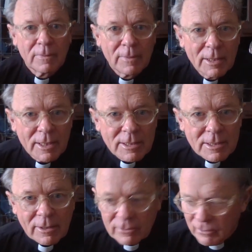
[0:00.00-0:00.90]
Next
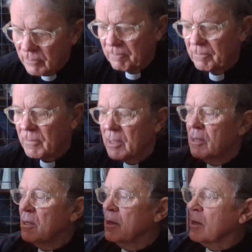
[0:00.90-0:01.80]
house.
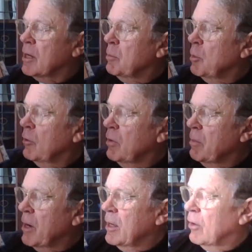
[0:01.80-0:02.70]
Come over to
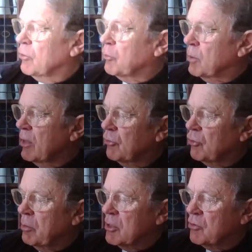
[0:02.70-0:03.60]
my house. We'll have
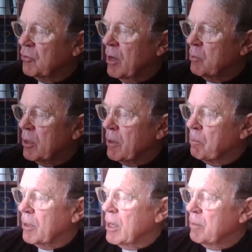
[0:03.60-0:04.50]
so much fun. We can
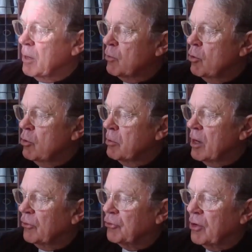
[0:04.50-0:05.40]
play in my room or
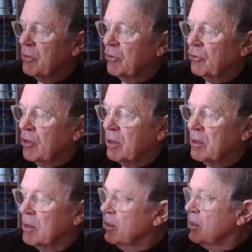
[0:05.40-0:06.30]
outside in the
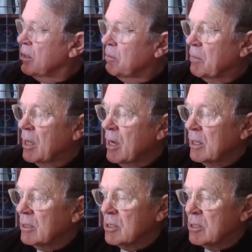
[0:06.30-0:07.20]
sun. My
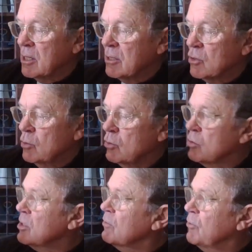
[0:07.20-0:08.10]
aunt is here too.
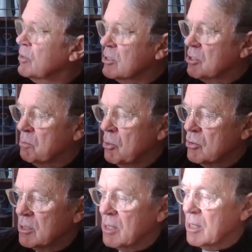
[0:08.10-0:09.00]
She visits
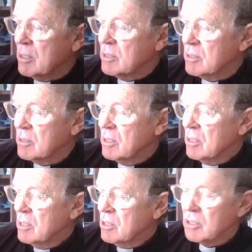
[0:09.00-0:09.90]
most days.
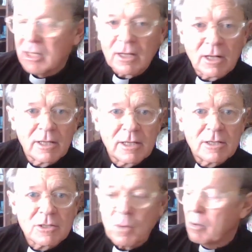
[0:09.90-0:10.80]
She
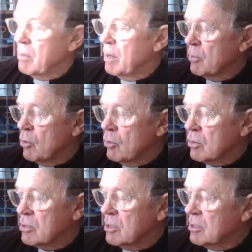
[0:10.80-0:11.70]
cleans while Mum
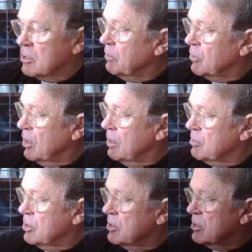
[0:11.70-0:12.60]
cooks, and sometimes
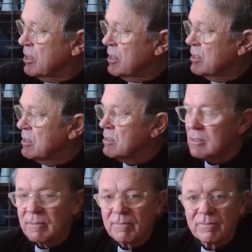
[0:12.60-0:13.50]
she stays.